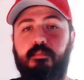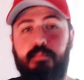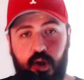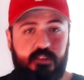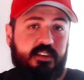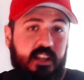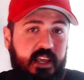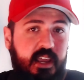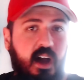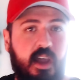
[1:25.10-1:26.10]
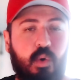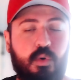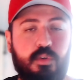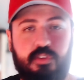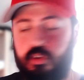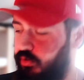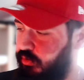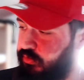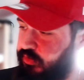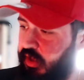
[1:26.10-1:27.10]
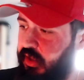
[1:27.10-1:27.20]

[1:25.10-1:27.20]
Personally, I also use